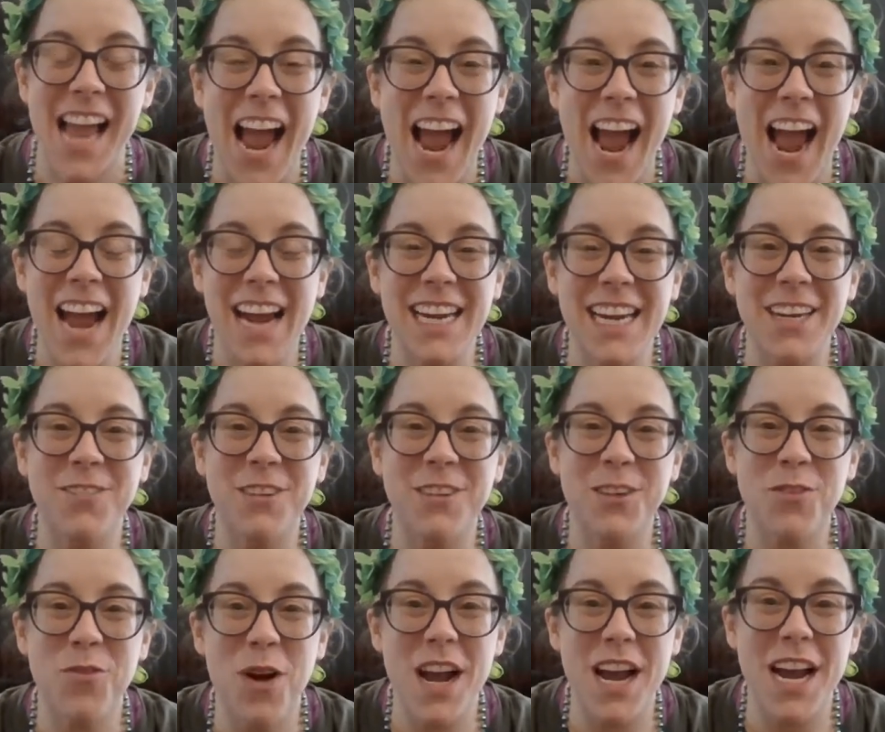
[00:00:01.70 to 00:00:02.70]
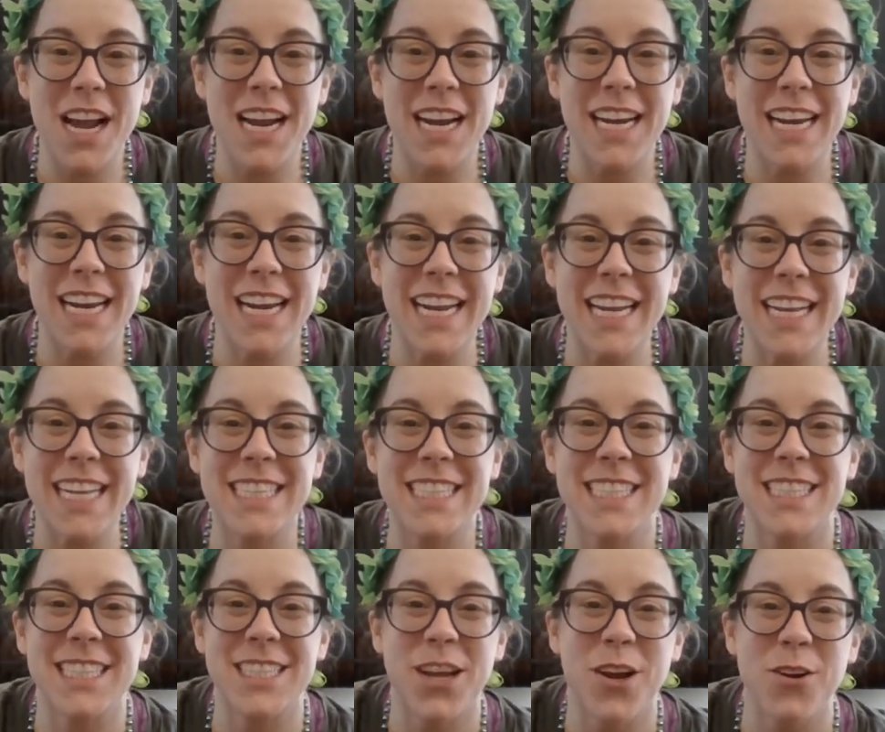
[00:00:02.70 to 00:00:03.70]
Hi, everyone.
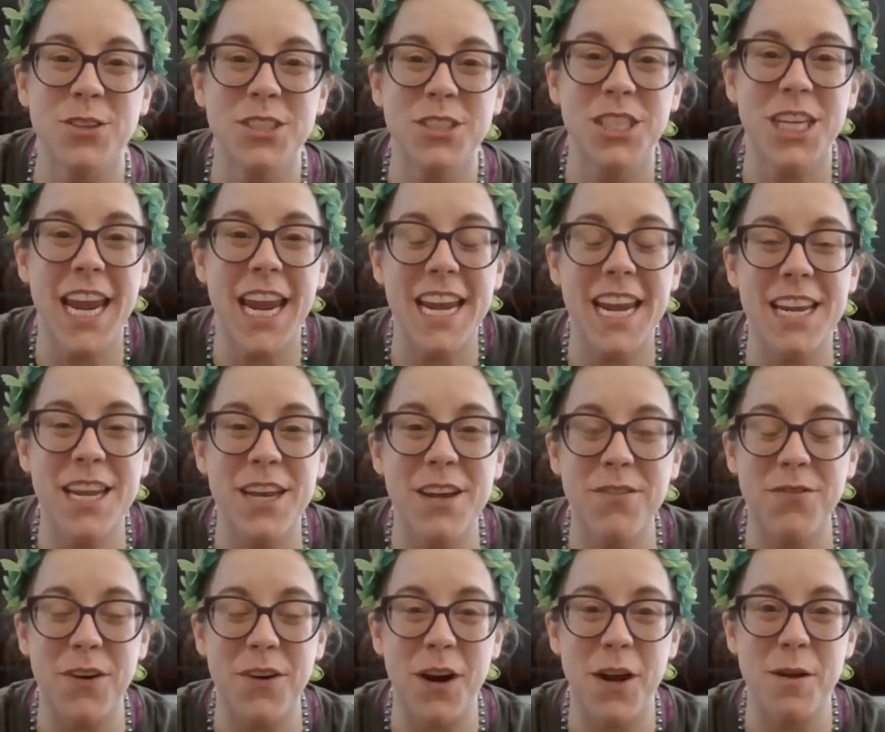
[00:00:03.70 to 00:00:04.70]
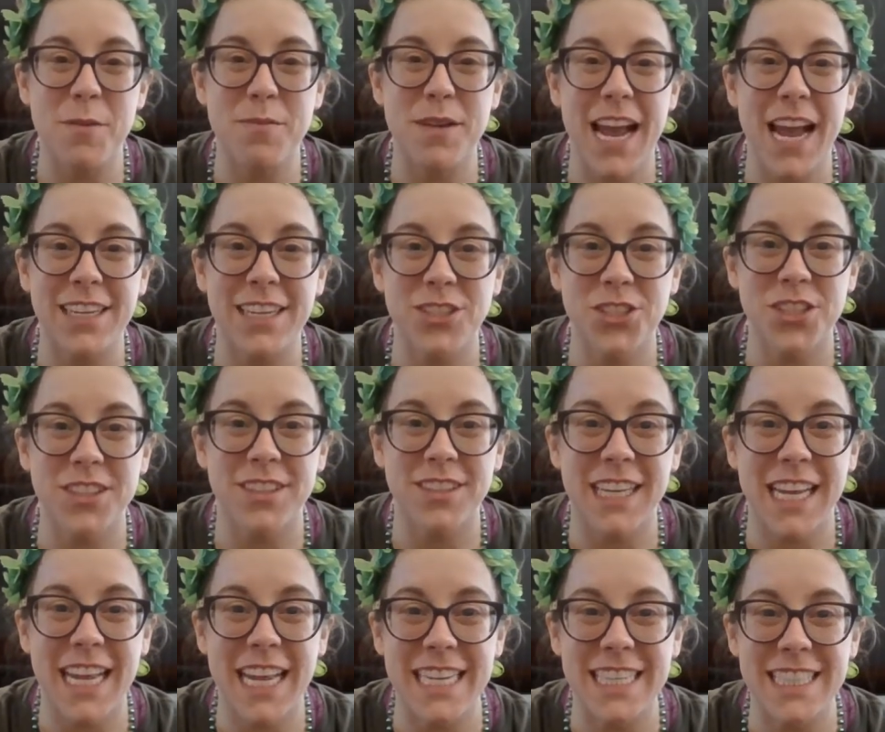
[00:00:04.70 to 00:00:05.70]
It's Coach Katie from National
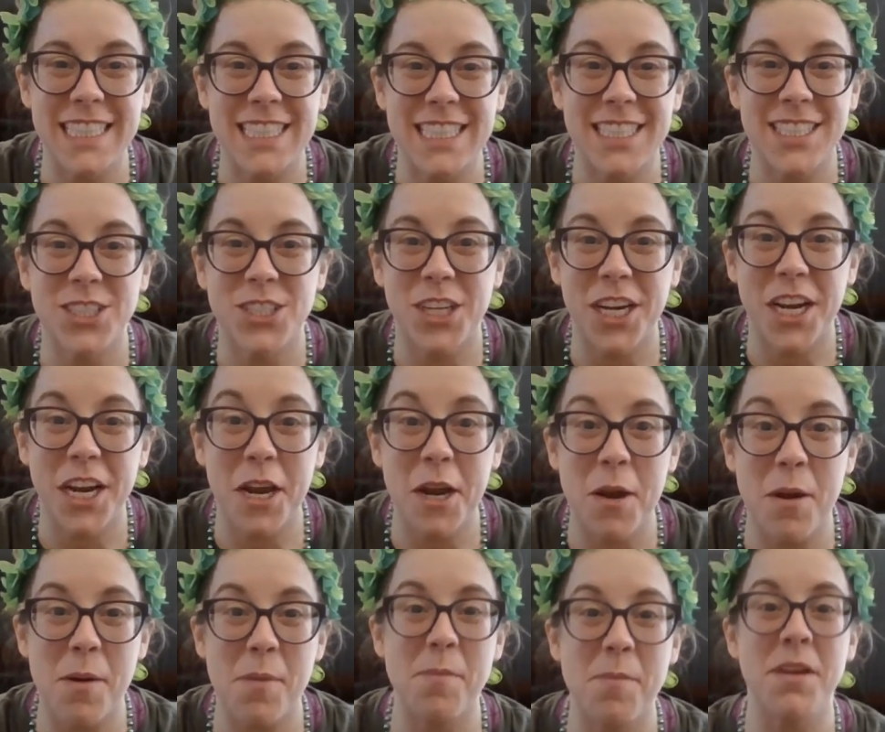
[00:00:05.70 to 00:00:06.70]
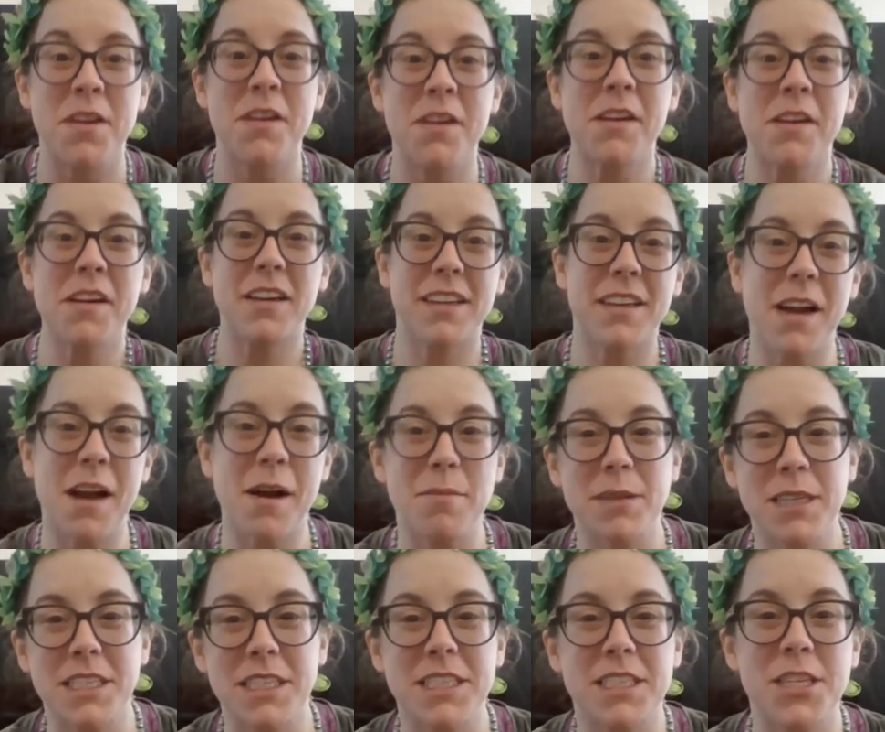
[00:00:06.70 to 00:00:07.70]
Kids Gym
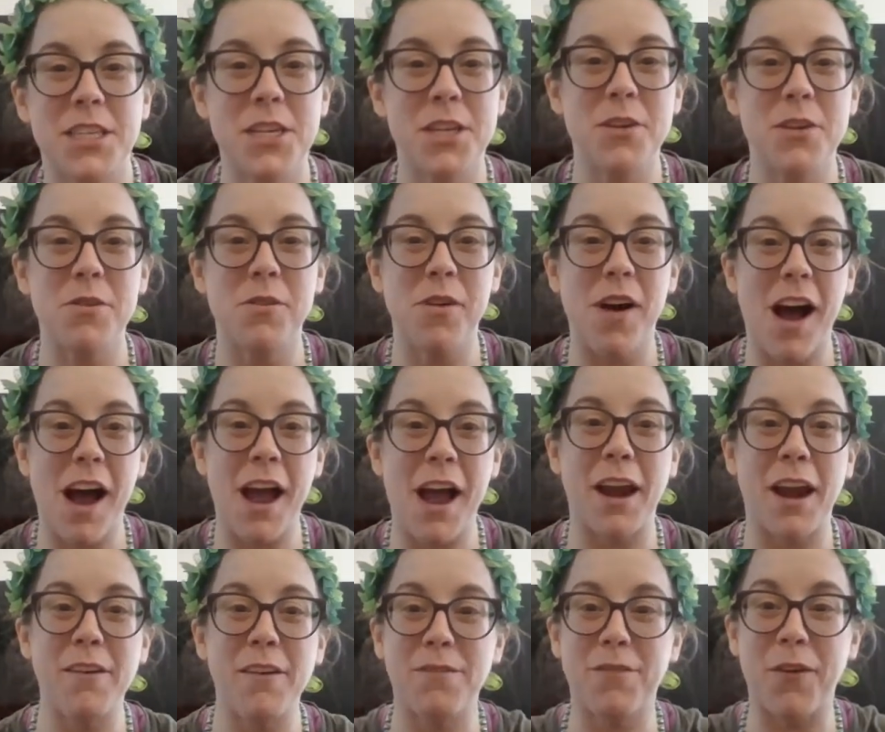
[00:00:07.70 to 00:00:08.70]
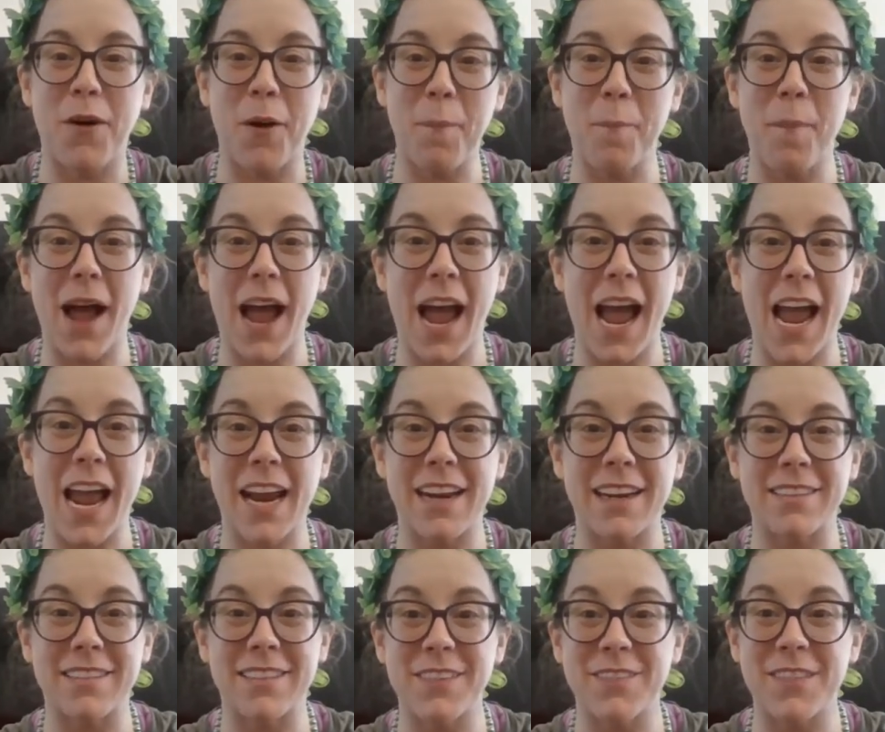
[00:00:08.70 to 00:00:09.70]
coming to you live from my
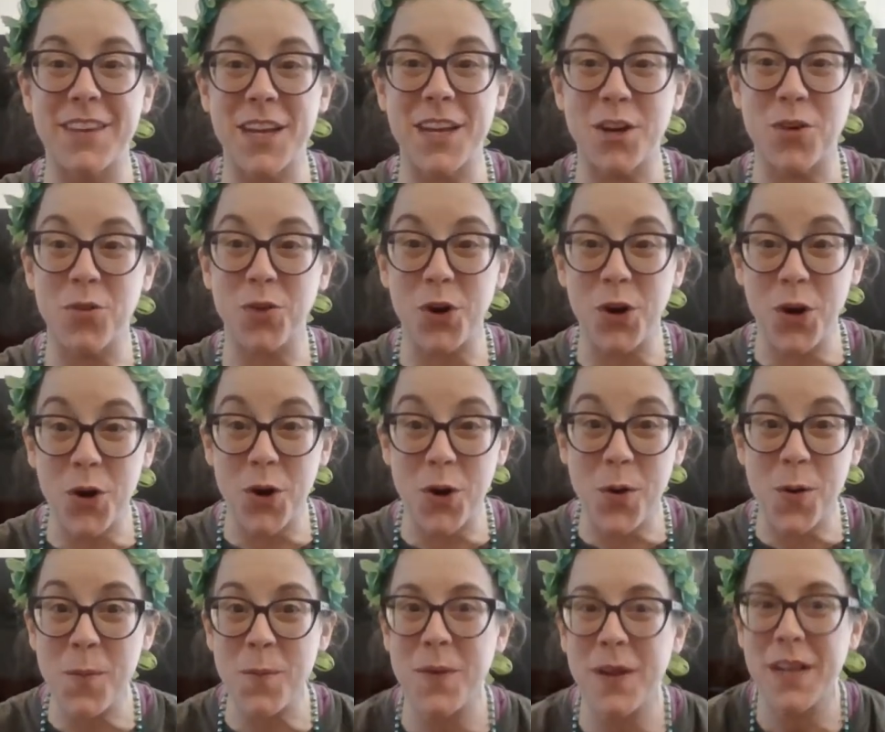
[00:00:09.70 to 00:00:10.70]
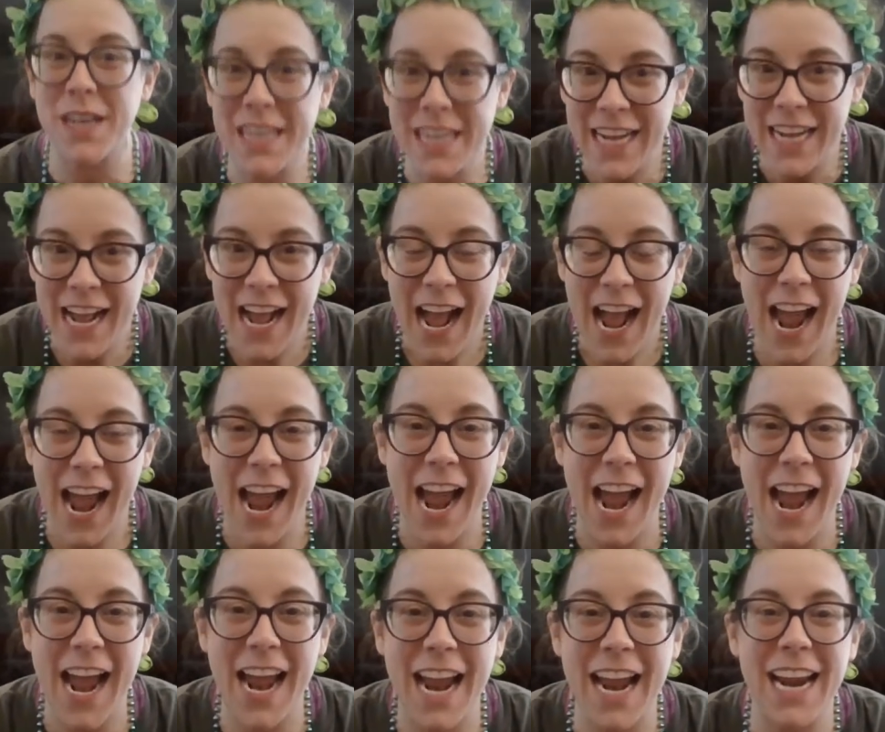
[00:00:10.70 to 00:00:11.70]
living room.
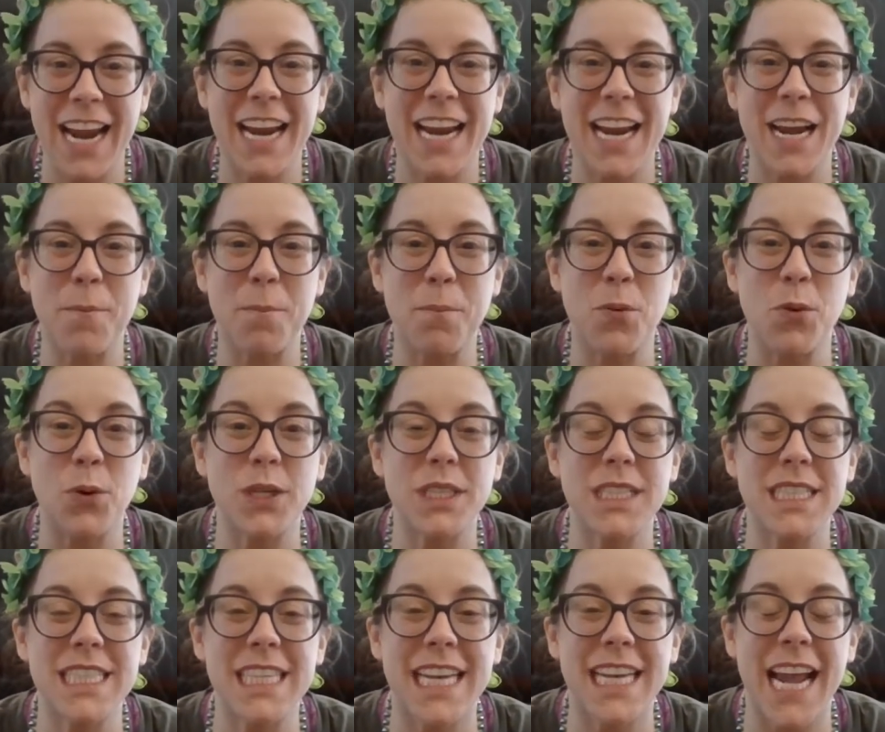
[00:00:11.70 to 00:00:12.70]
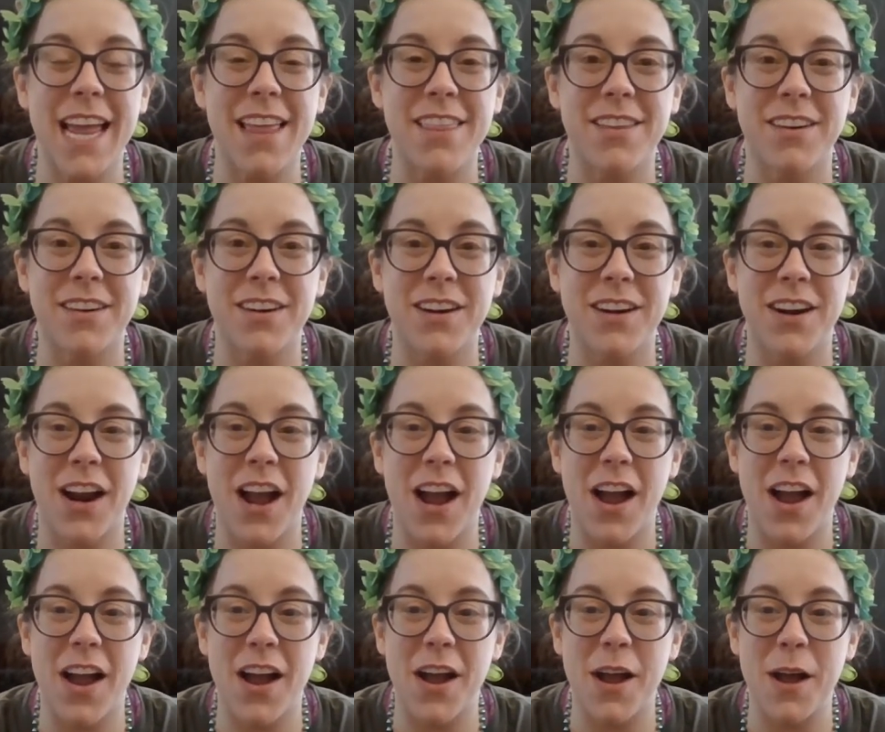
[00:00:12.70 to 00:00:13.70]
I pulled together
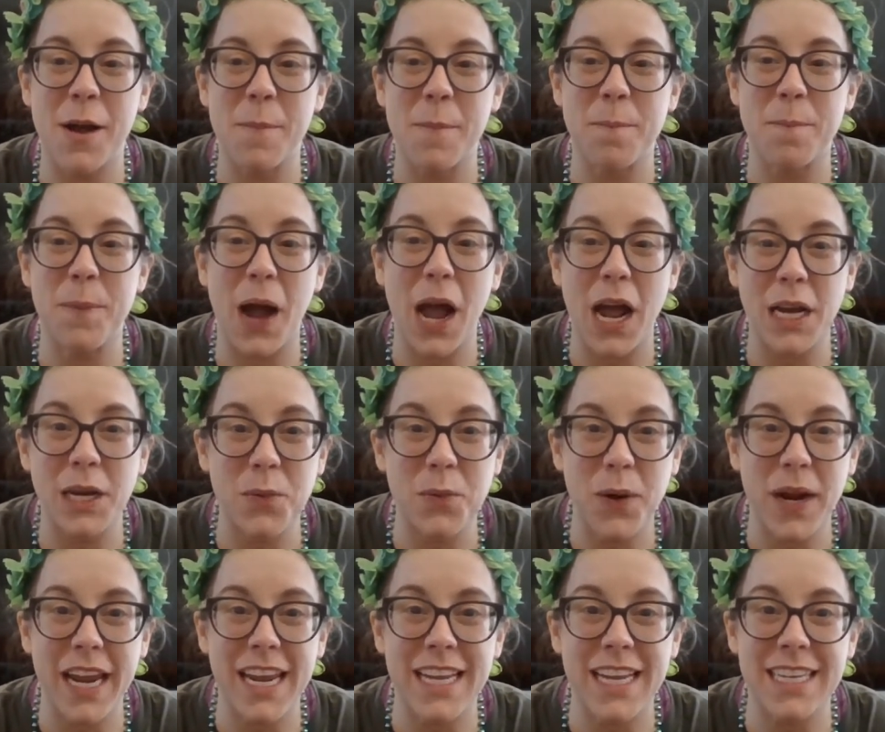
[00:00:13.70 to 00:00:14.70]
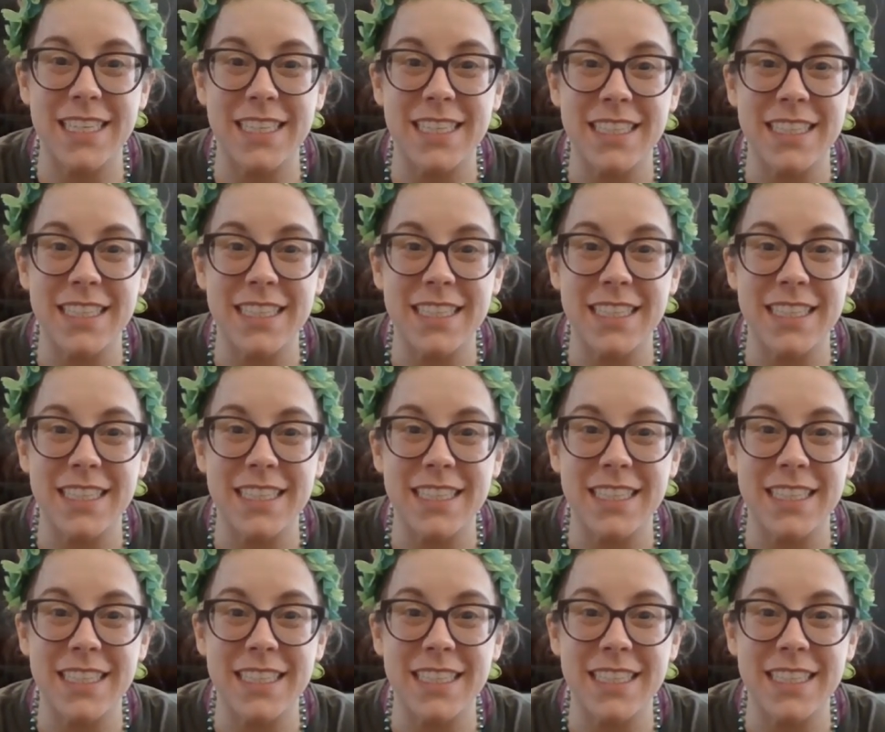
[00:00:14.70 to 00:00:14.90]
a body weight